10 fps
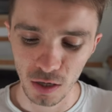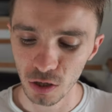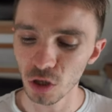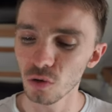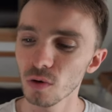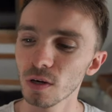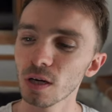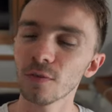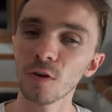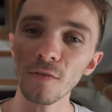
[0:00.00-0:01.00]
So,
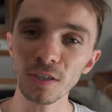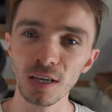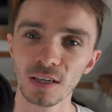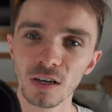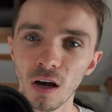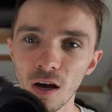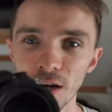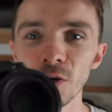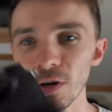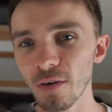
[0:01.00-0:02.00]
if you have a DSLR
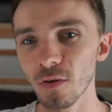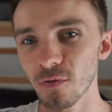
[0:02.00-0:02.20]
and you only have a